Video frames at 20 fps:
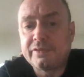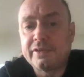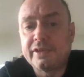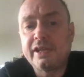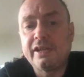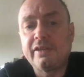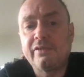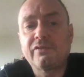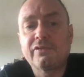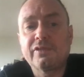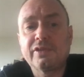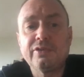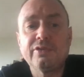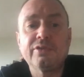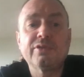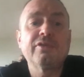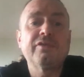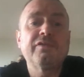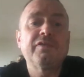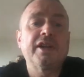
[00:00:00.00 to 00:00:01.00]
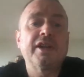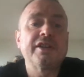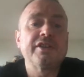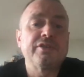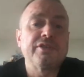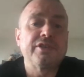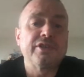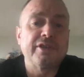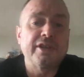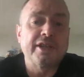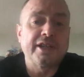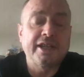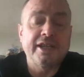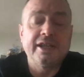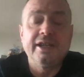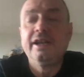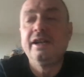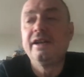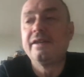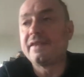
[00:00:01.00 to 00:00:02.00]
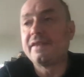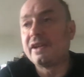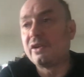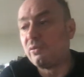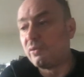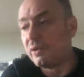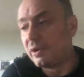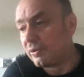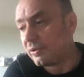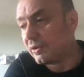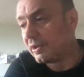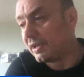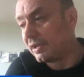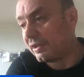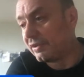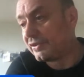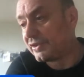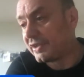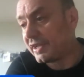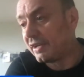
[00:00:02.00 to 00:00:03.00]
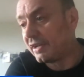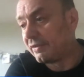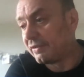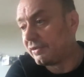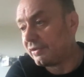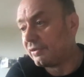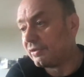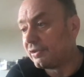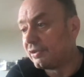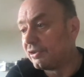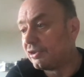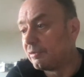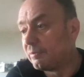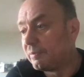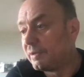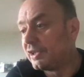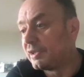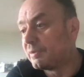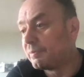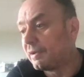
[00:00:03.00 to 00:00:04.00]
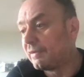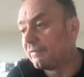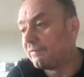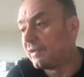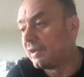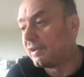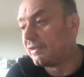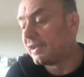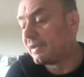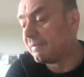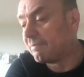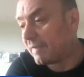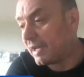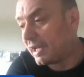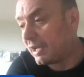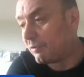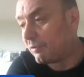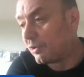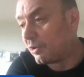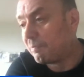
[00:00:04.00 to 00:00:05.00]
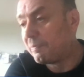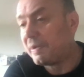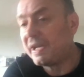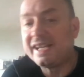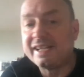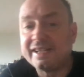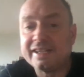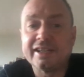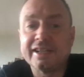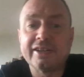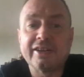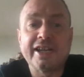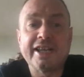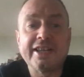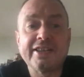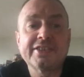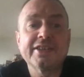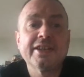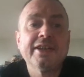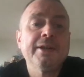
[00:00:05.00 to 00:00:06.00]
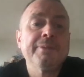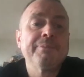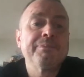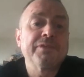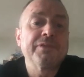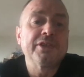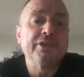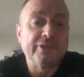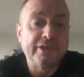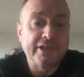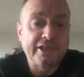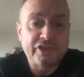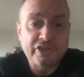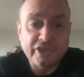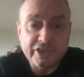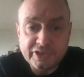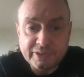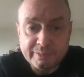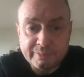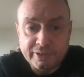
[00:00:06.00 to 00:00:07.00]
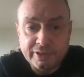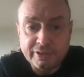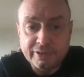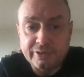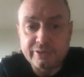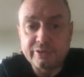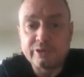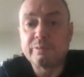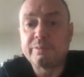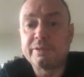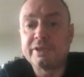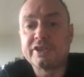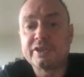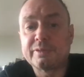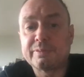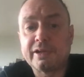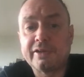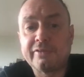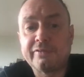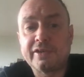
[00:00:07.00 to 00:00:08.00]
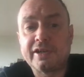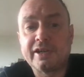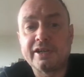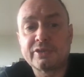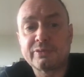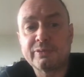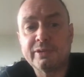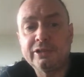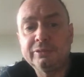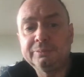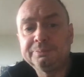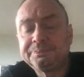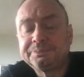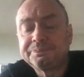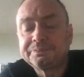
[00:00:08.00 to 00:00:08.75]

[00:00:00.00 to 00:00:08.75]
that if Google find you doing it, they will close down your Google business profile. They may well penalize your legitimate Google business profile as well.